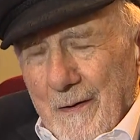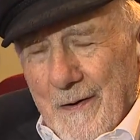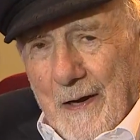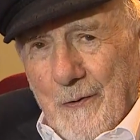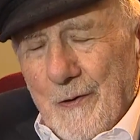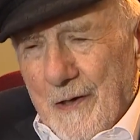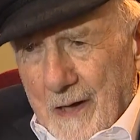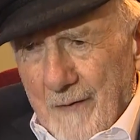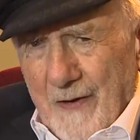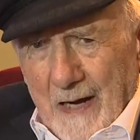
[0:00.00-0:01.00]
they call
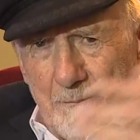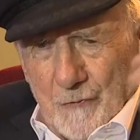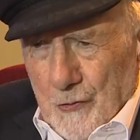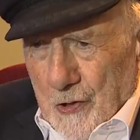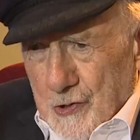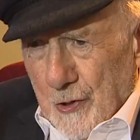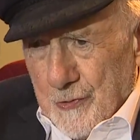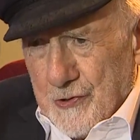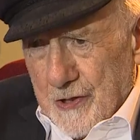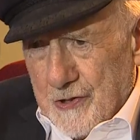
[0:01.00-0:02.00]
it living up to the
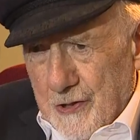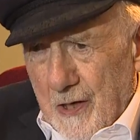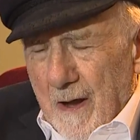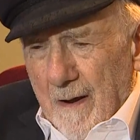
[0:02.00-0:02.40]
Joneses.